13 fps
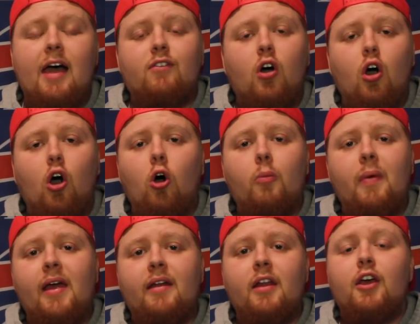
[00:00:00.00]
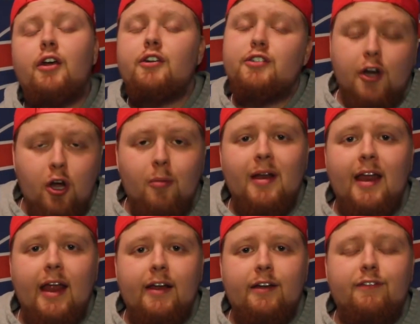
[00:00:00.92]
have all been
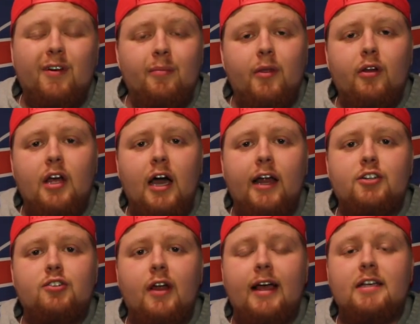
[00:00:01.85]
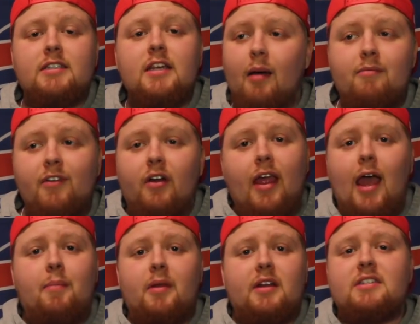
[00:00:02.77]
terminated from their contracts. I'm very
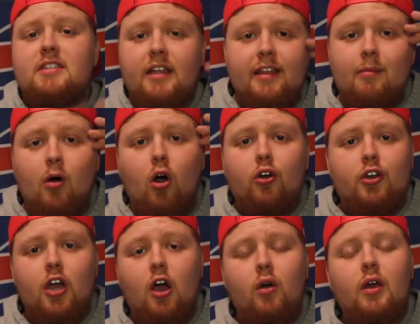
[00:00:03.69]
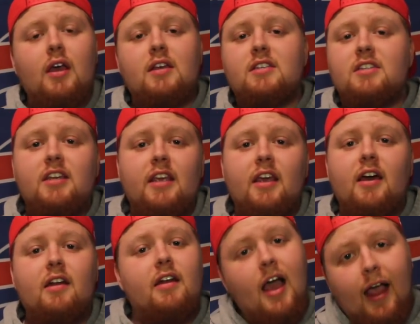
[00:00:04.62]
happy to see them all go. See
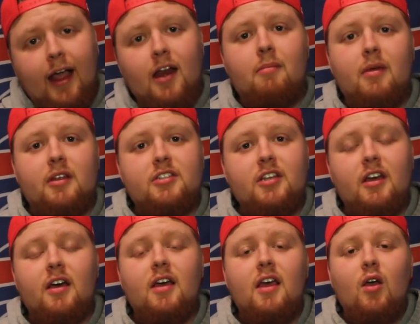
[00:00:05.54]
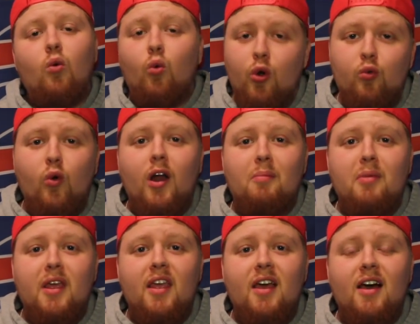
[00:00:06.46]
ya, not gonna miss ya, wouldn't wanna
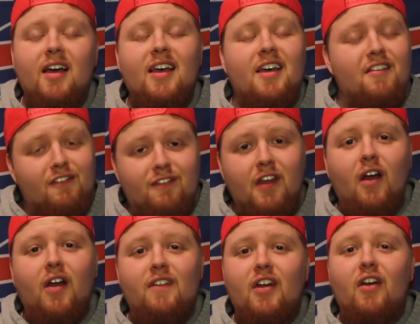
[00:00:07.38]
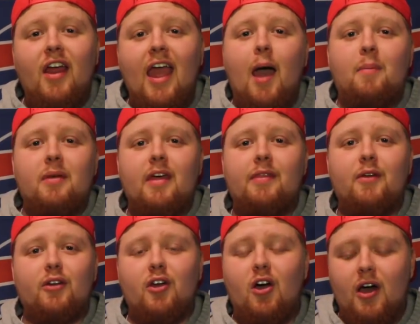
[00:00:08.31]
be ya. Very, very happy that
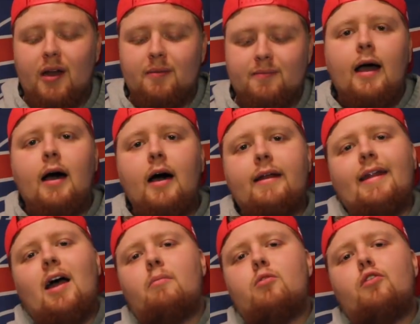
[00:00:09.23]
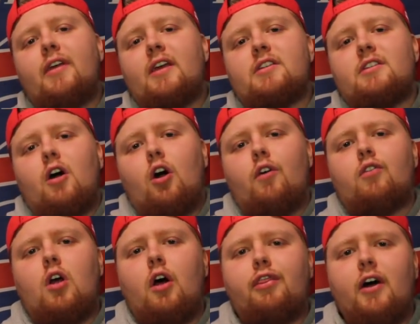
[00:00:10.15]
they're gone. Now moving into the
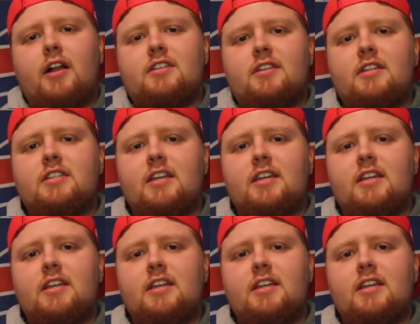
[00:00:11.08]
overall thoughts on the